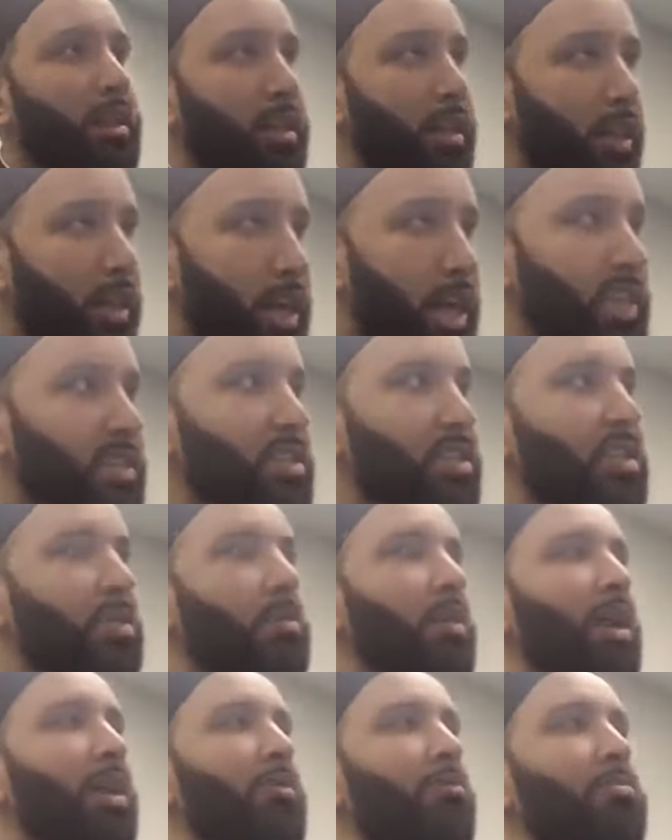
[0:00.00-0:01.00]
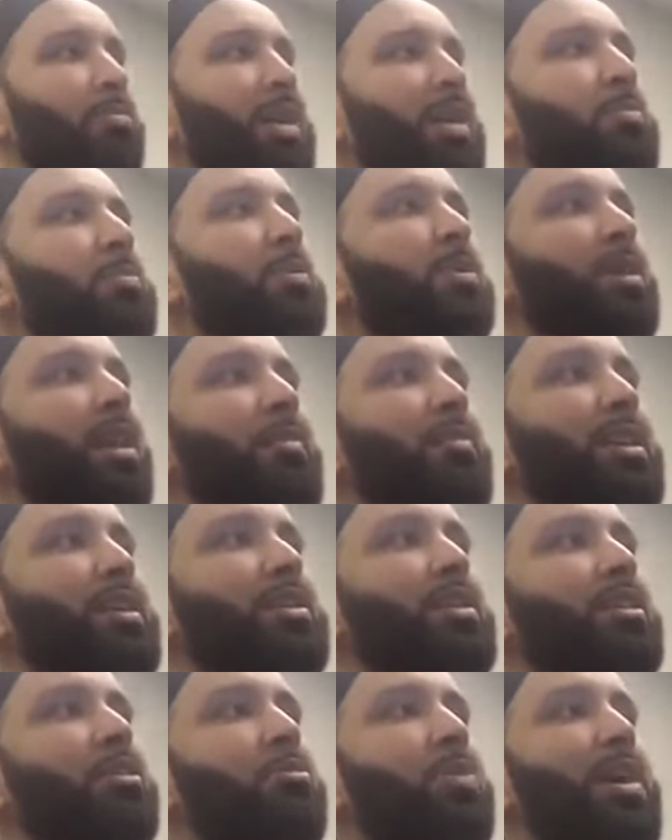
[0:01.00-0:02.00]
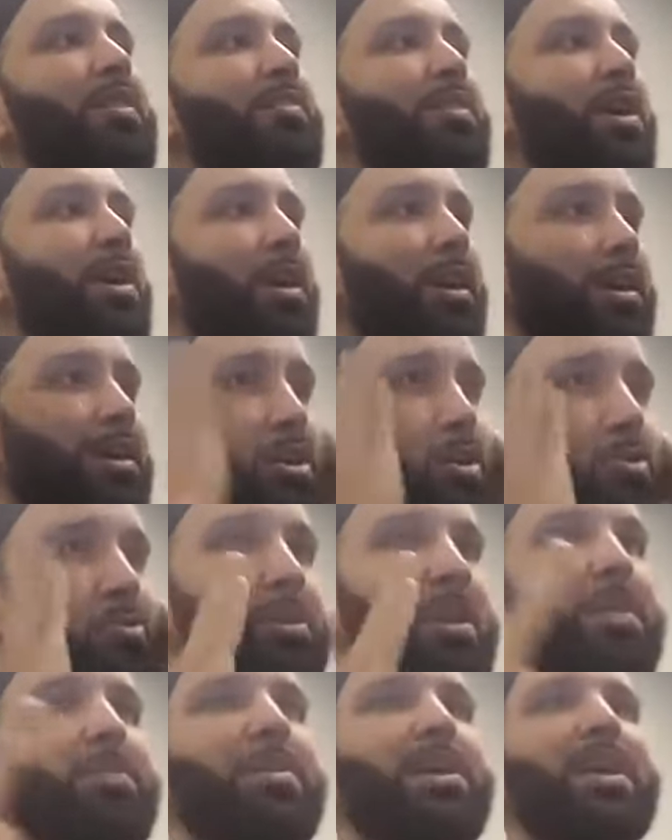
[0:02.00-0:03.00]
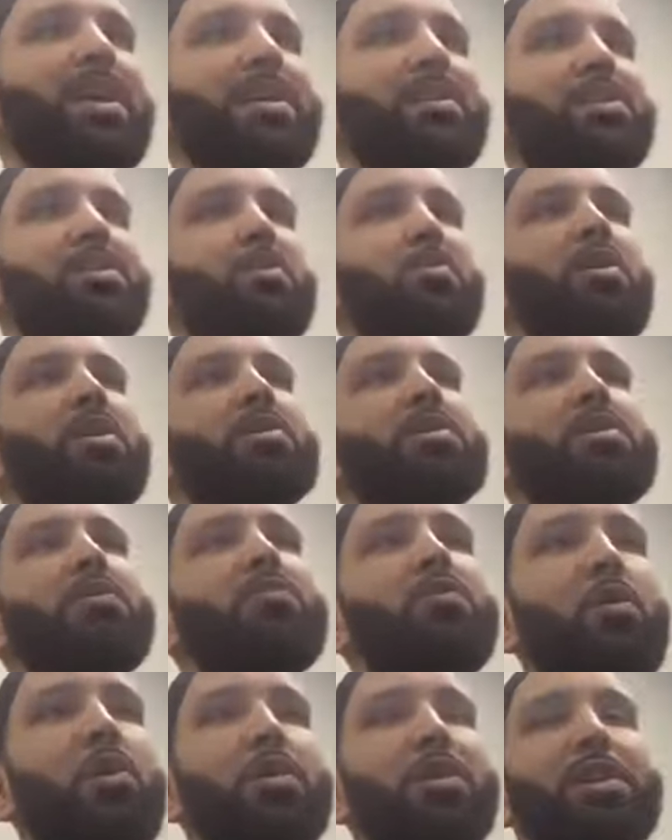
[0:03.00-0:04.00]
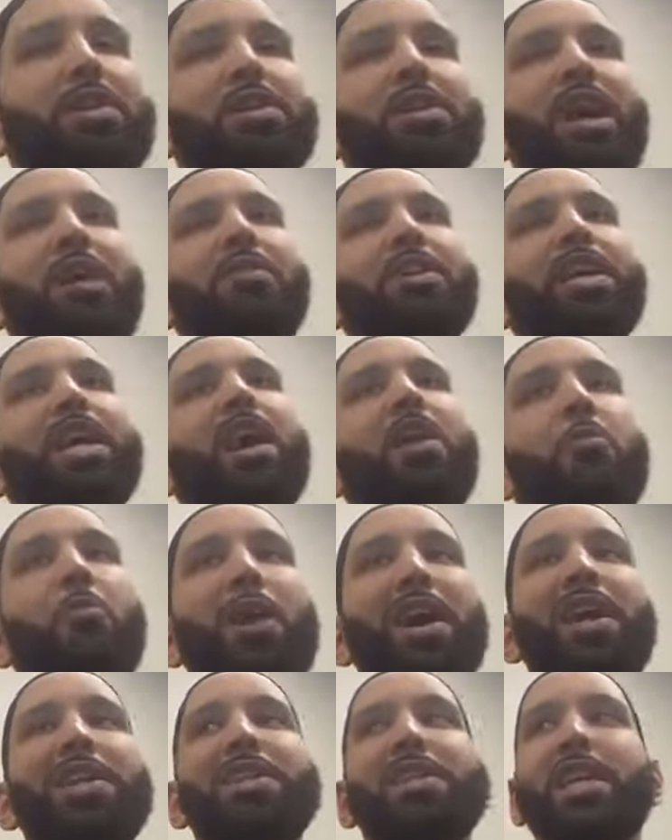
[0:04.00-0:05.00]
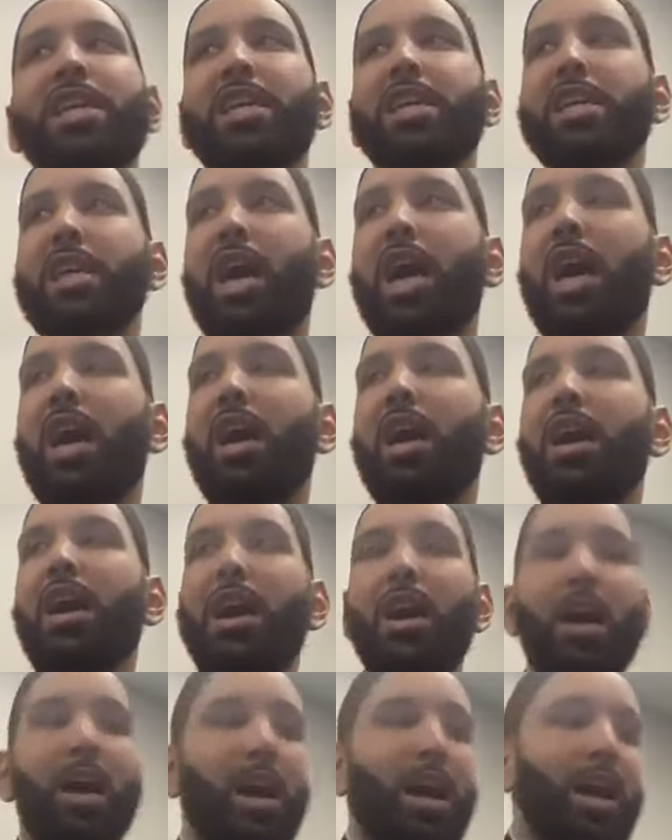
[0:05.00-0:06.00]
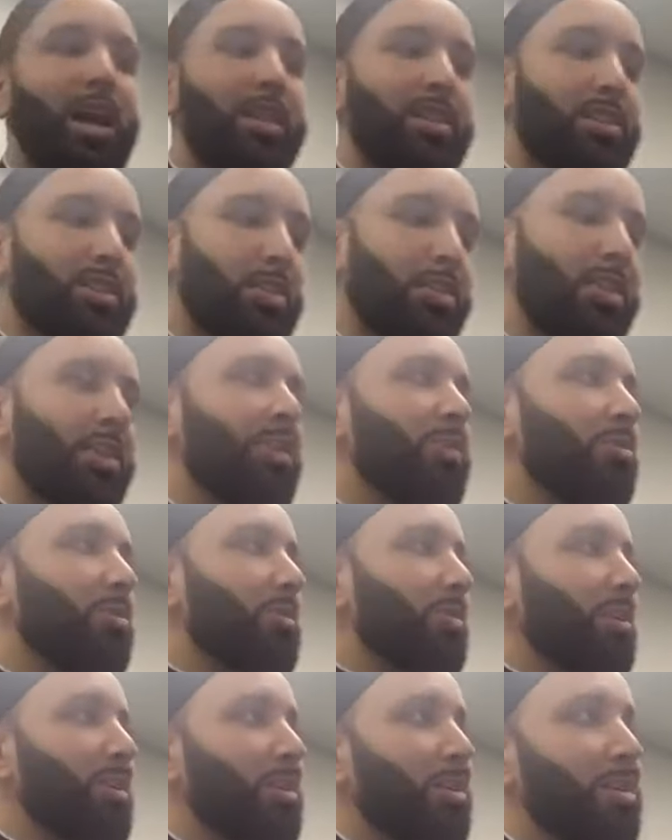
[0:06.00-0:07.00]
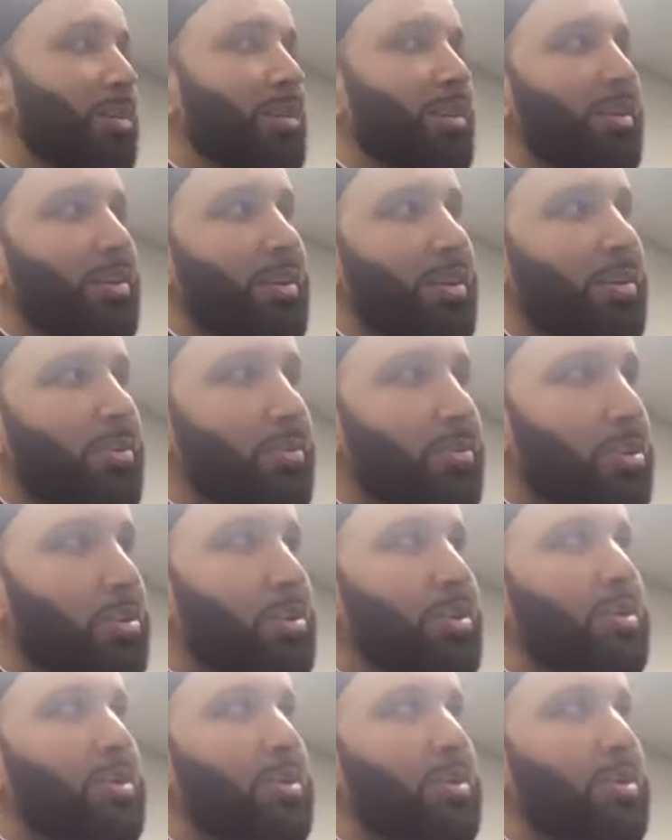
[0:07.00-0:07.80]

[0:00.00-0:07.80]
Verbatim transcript: the custom of people coming to the graveyard and screaming and so on and so forth and shouting out, Wa Sayyidah and so you know you know